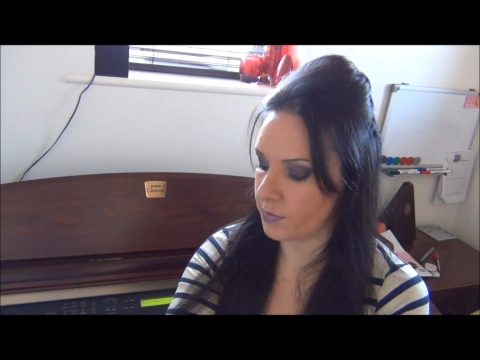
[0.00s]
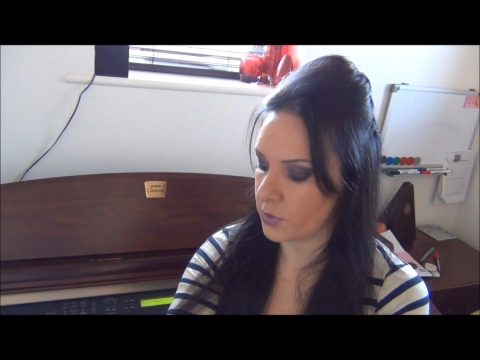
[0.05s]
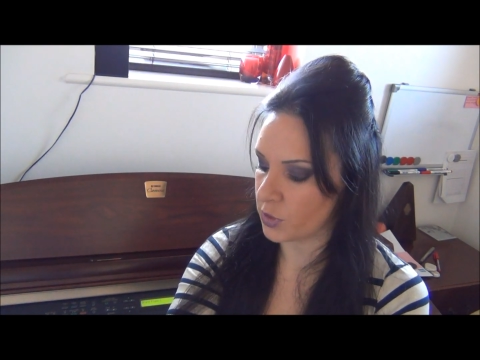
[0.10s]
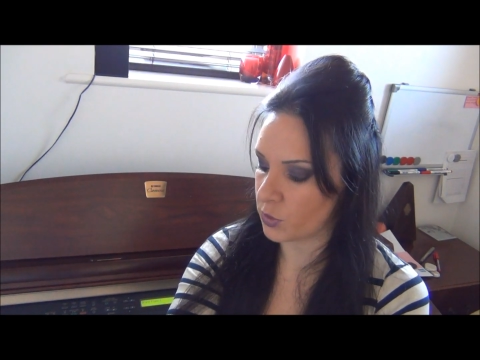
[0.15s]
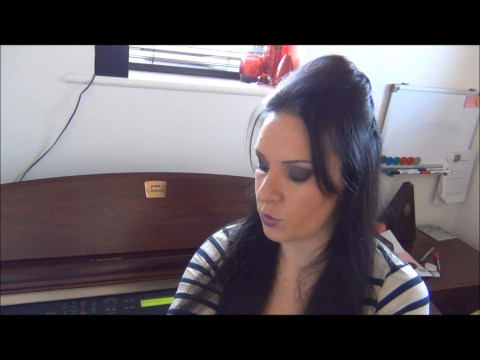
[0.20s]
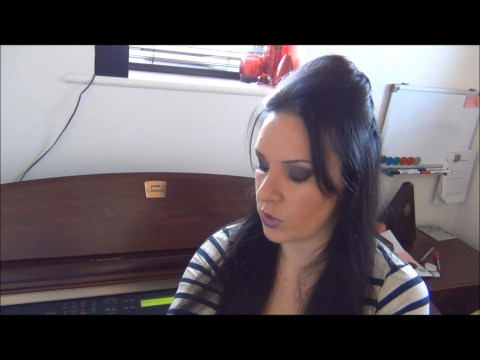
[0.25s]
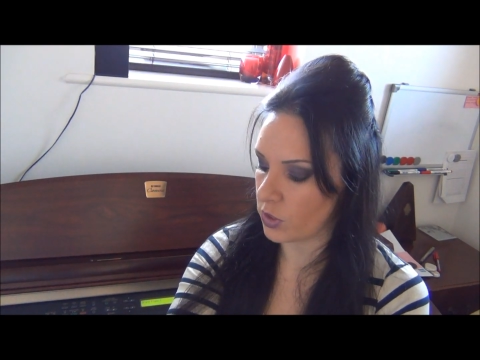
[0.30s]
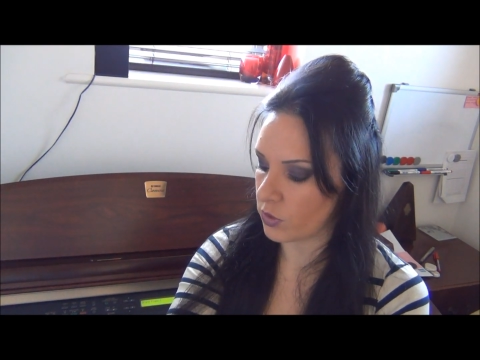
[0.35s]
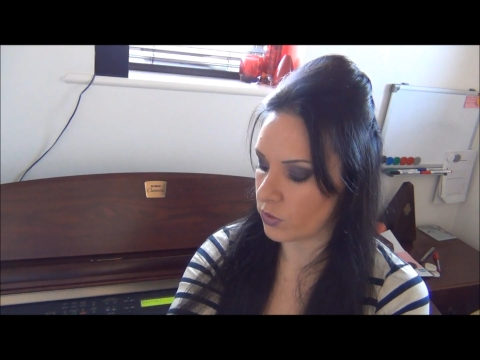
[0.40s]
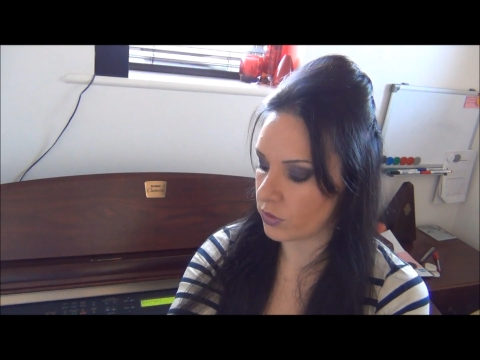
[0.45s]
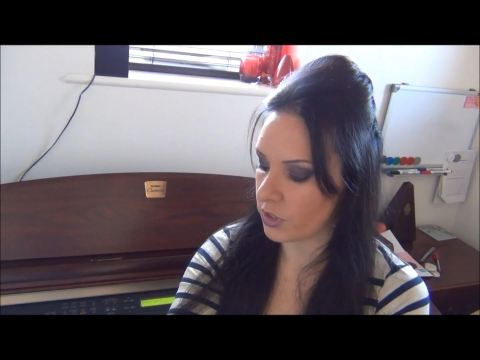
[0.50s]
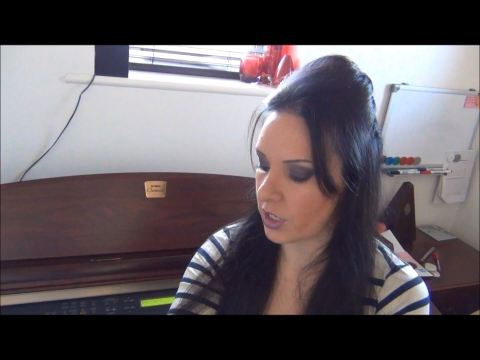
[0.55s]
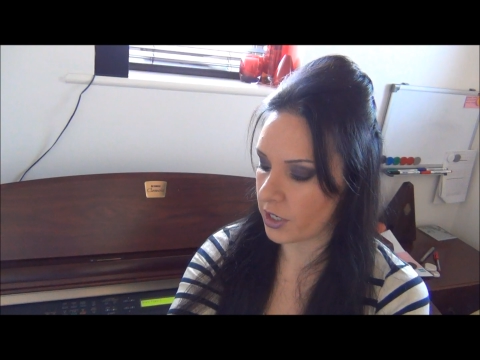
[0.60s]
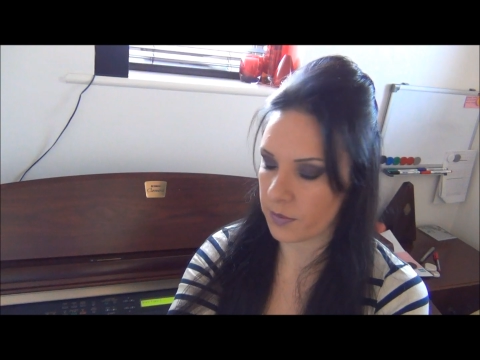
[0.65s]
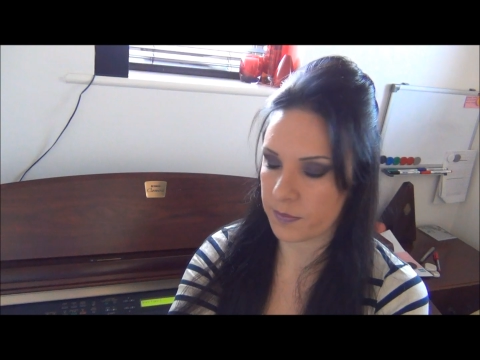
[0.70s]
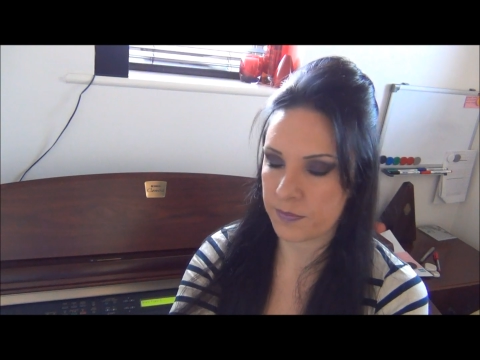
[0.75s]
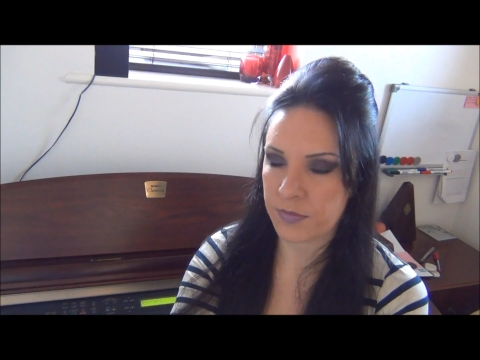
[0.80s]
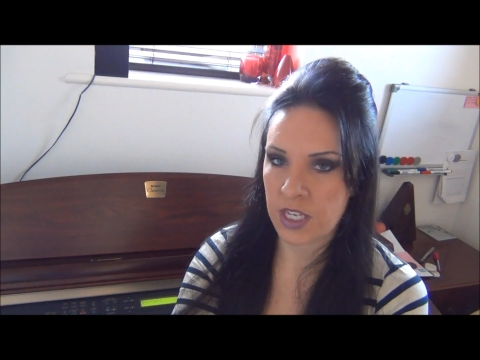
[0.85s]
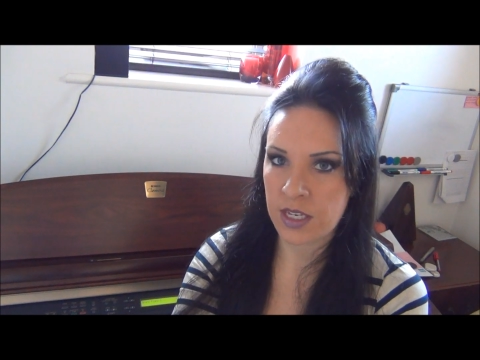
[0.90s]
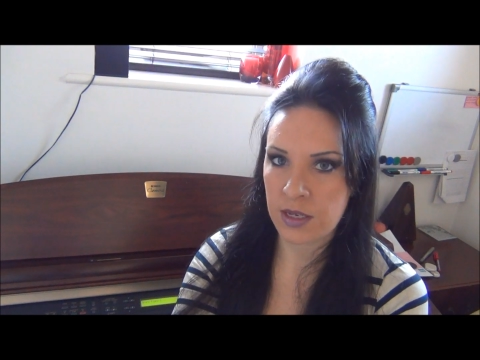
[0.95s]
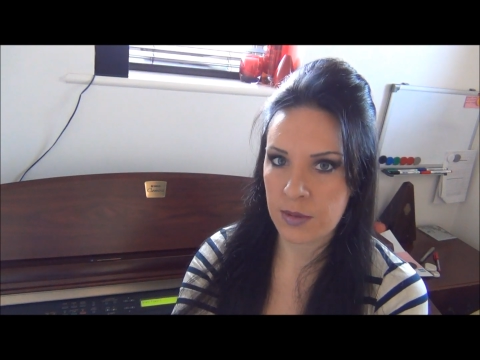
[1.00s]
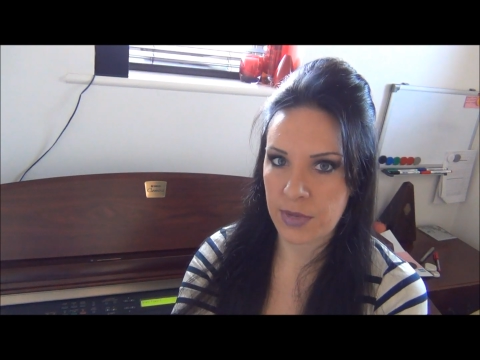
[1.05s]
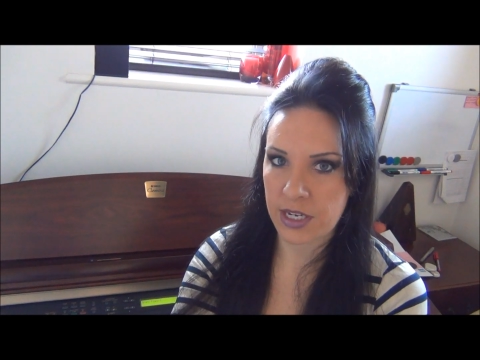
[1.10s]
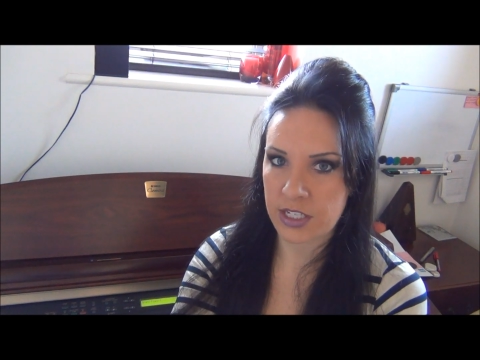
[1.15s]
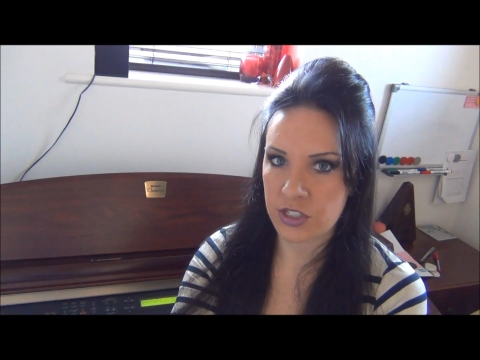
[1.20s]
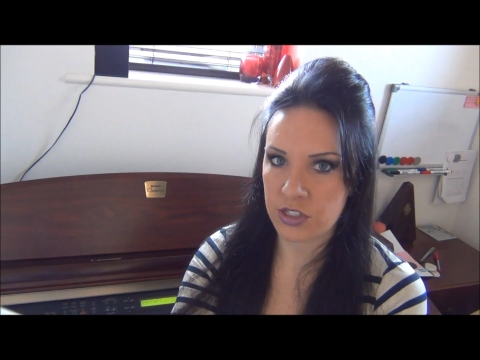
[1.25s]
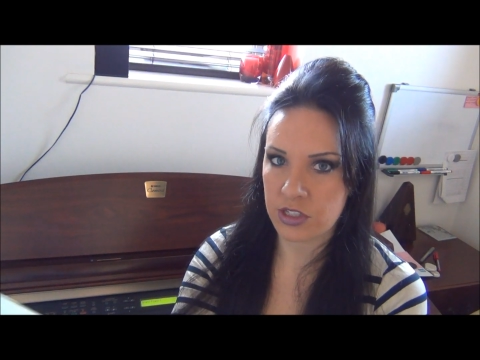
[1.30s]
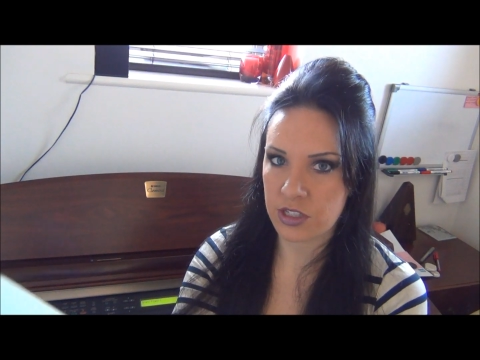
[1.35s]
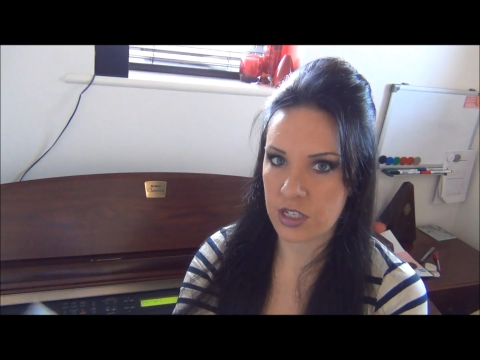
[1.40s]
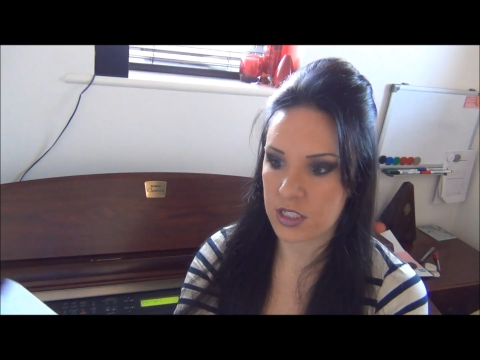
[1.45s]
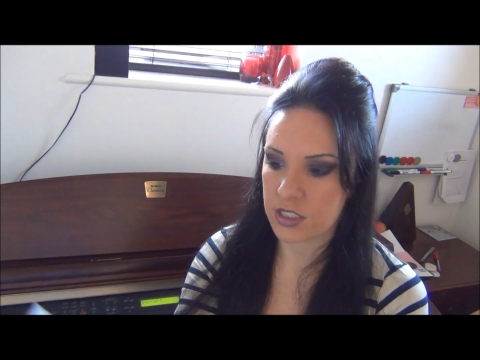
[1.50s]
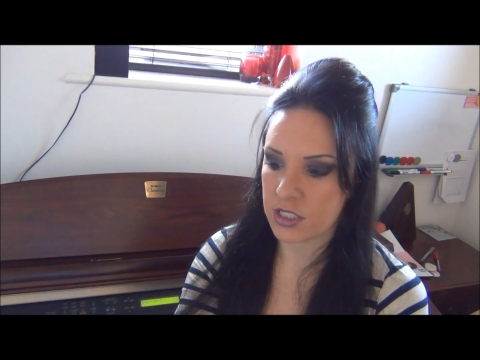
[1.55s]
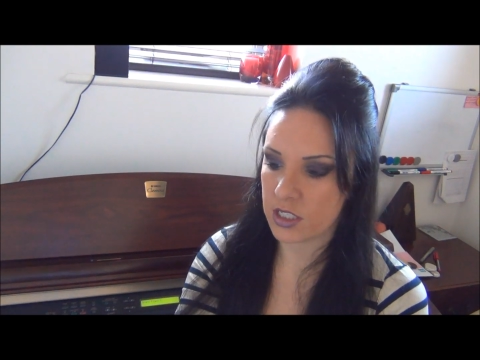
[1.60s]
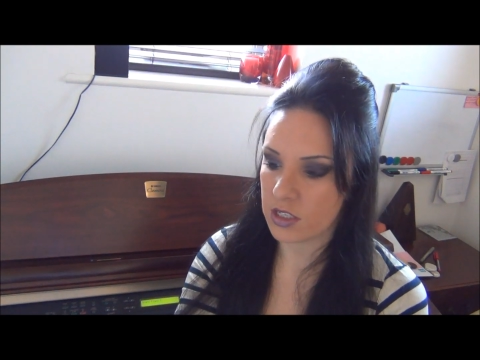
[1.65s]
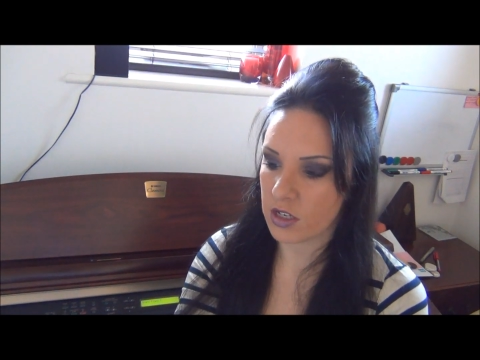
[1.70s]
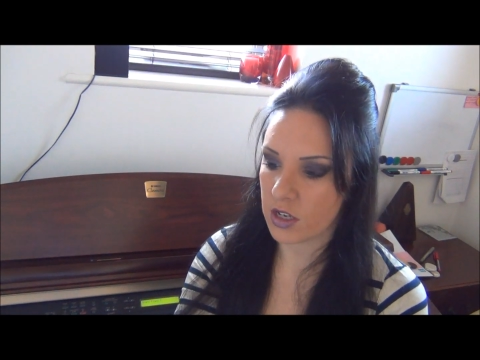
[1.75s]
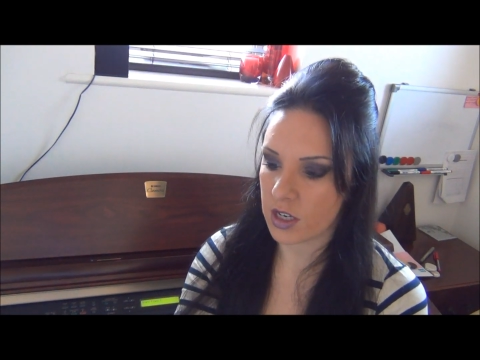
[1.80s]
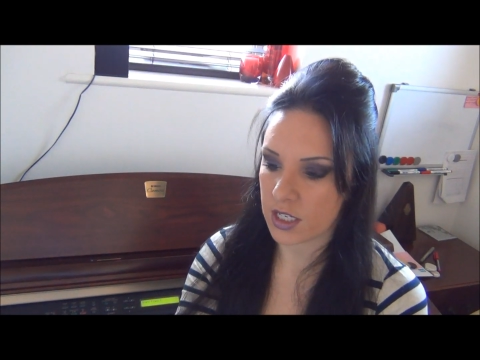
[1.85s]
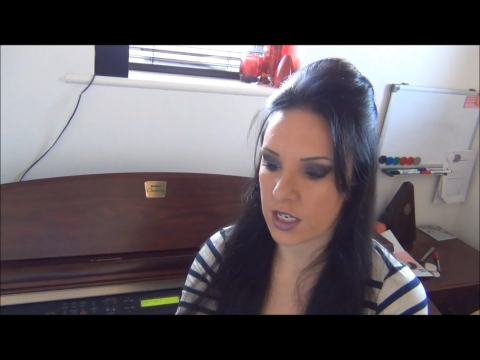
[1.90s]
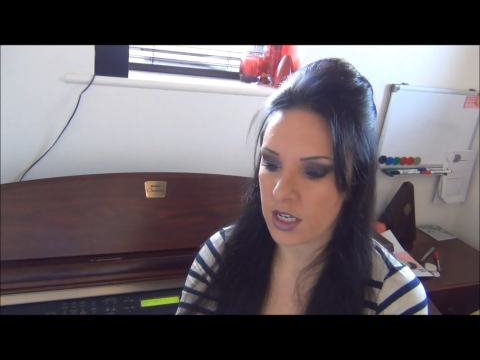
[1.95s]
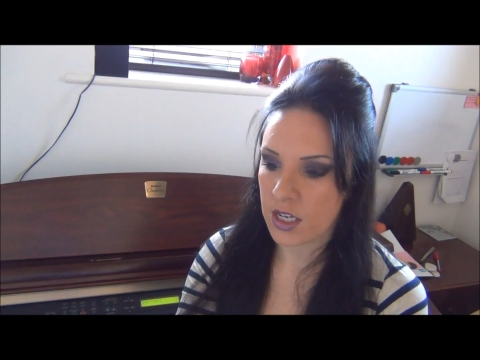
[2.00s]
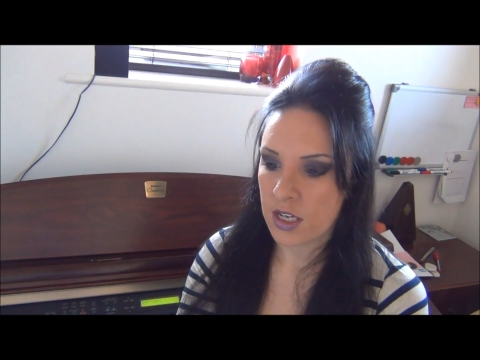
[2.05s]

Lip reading: as we all know, page 39.